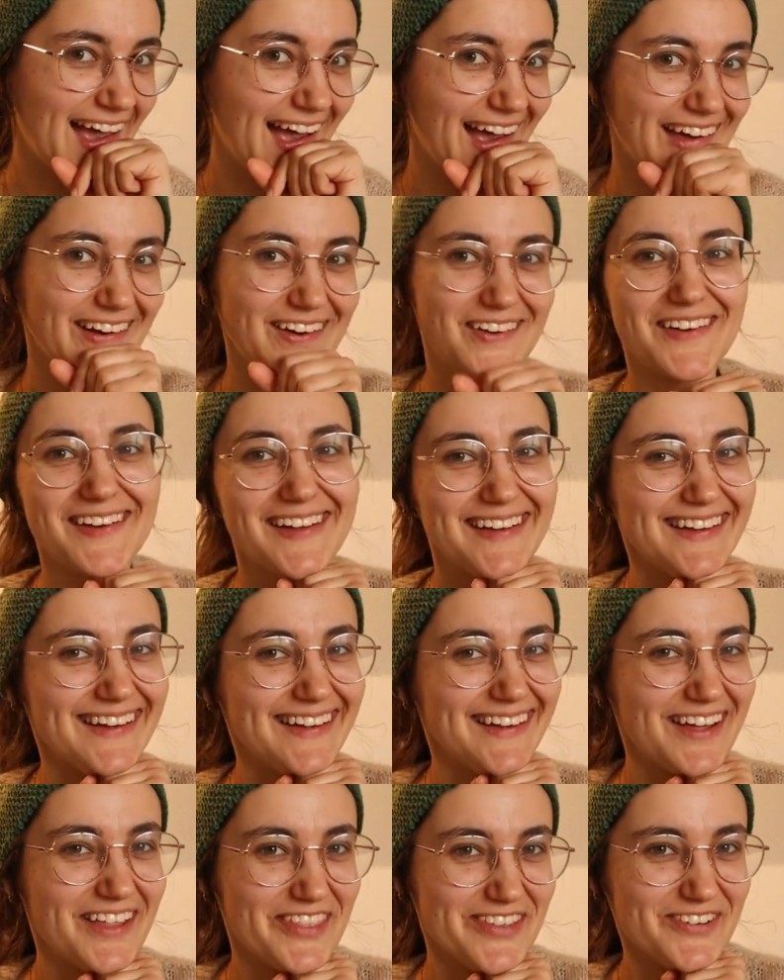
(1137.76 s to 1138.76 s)
And
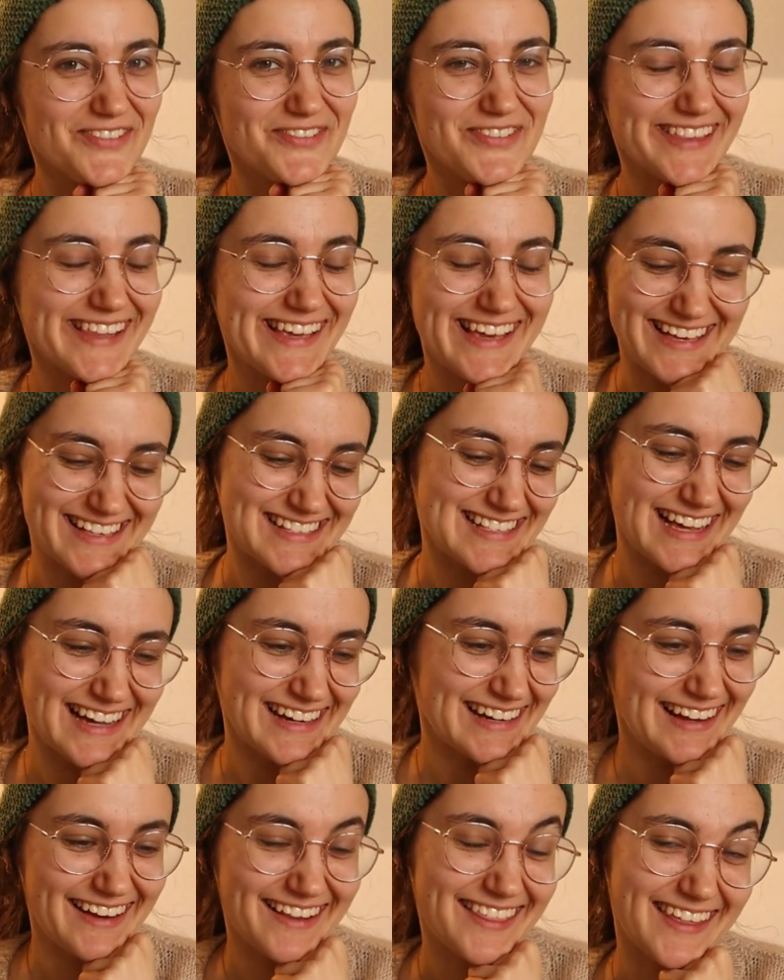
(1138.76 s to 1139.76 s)
another really
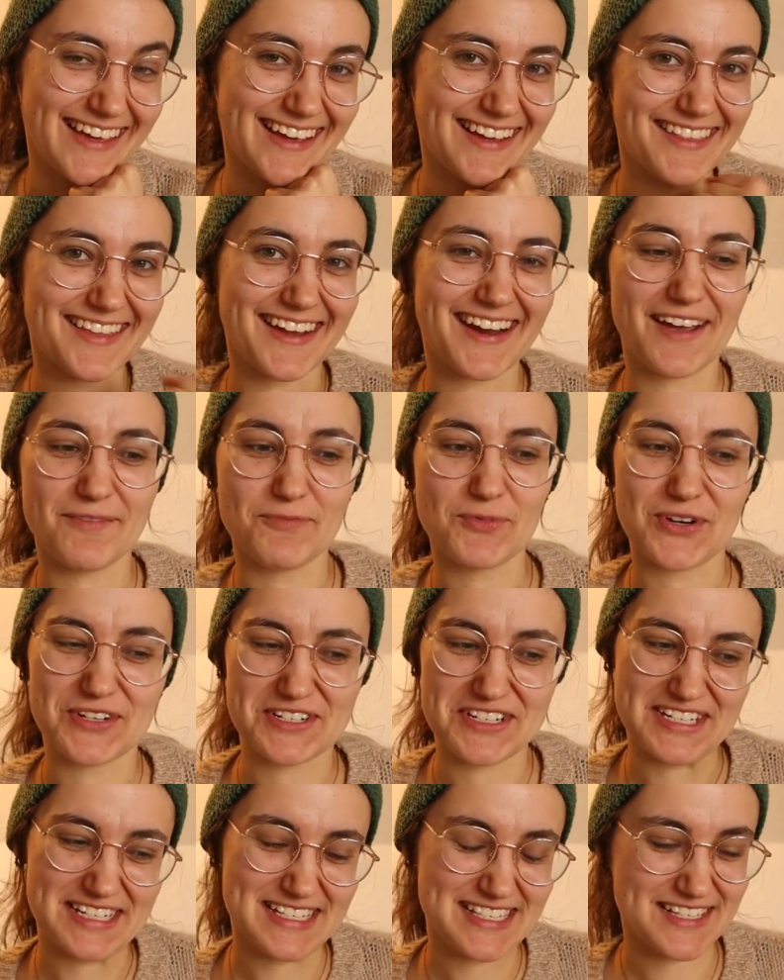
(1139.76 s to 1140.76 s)
exciting thing that I
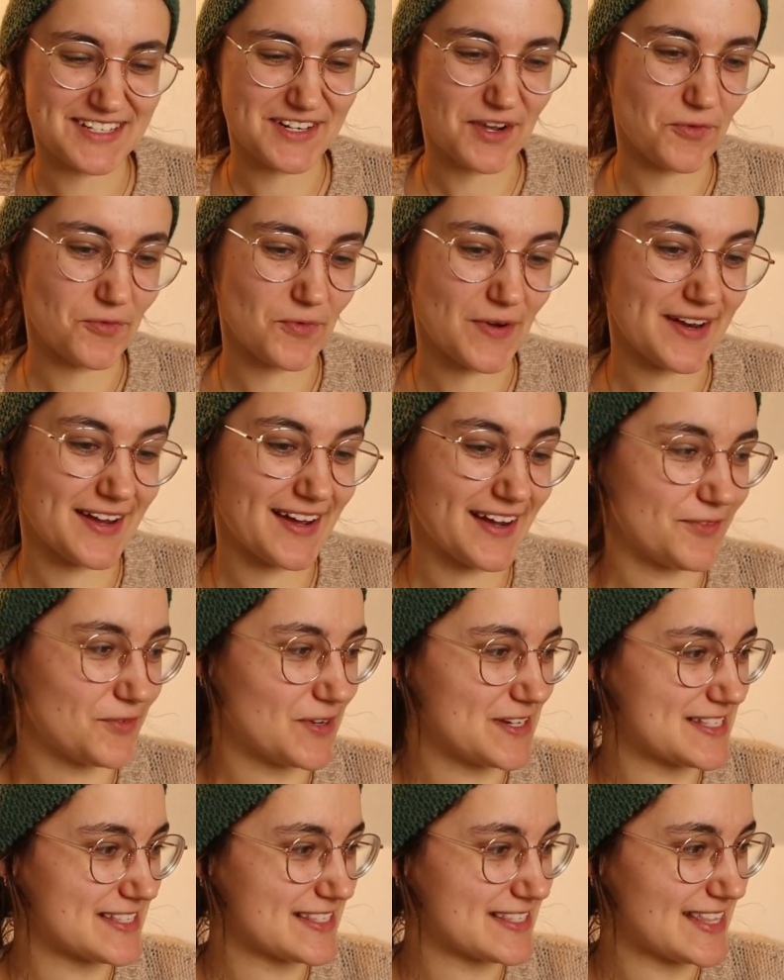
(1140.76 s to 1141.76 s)
purchased when I
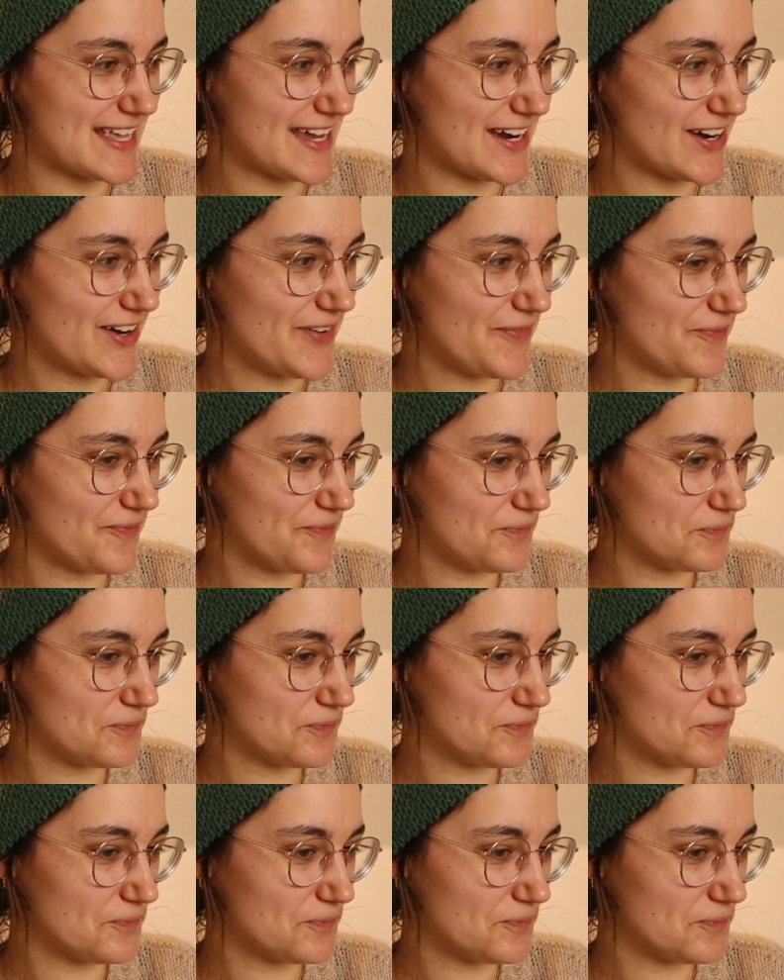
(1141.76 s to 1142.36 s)
was there